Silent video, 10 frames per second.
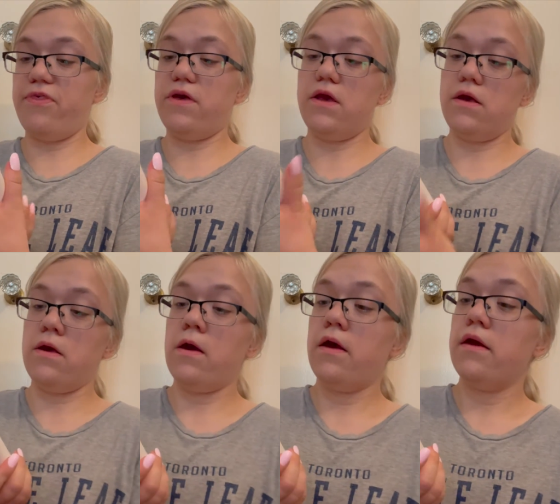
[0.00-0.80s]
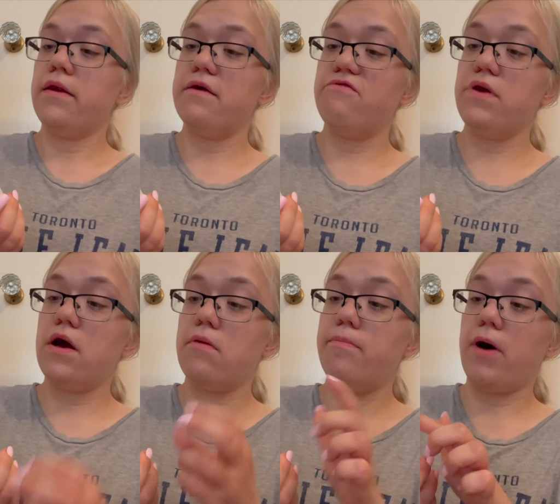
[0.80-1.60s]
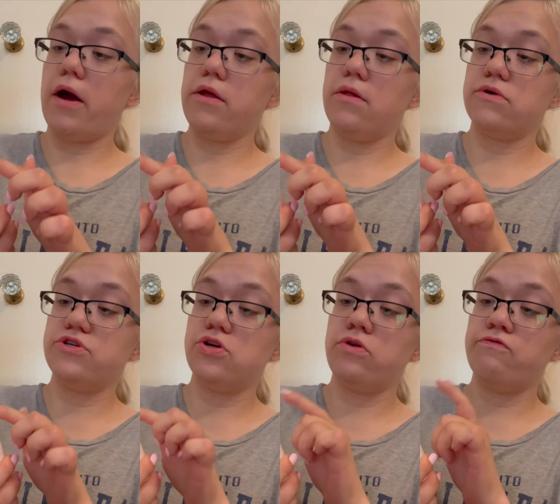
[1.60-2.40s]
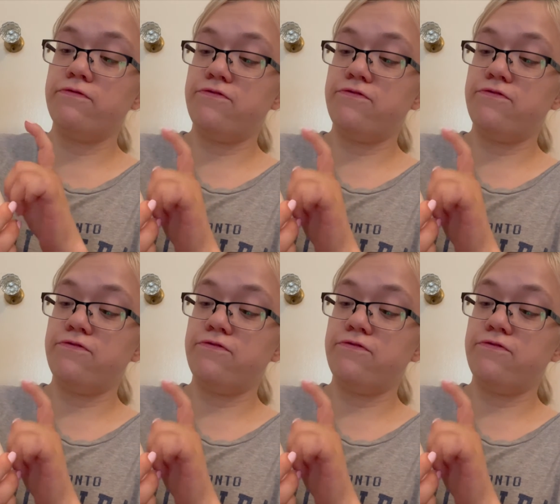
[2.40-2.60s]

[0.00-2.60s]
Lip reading: the Nivea body lotion